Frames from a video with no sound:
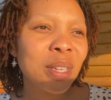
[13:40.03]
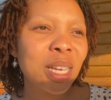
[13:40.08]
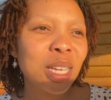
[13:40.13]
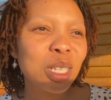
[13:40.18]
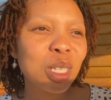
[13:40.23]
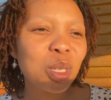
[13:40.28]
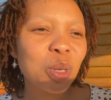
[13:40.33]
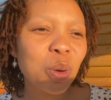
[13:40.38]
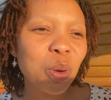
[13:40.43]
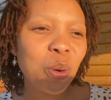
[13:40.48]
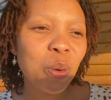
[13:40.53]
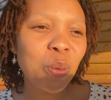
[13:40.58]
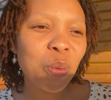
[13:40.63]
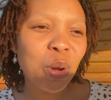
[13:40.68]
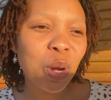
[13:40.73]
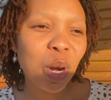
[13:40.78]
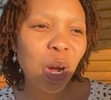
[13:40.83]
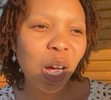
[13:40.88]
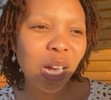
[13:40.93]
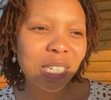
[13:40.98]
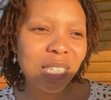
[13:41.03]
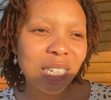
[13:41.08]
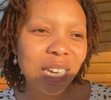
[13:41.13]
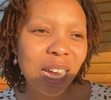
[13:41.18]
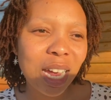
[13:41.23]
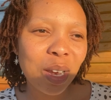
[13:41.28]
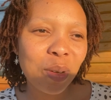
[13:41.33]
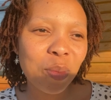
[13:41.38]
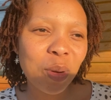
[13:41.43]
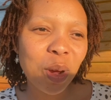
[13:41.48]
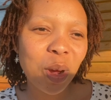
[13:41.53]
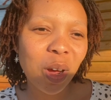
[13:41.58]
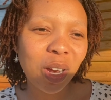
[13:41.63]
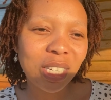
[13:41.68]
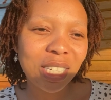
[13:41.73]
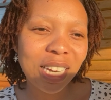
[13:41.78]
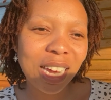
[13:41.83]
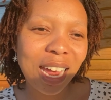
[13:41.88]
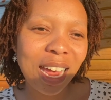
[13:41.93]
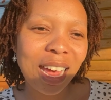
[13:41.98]
So we got
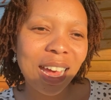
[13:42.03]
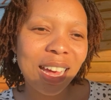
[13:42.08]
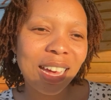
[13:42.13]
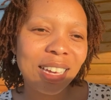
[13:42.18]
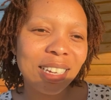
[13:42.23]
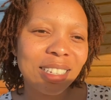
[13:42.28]
here.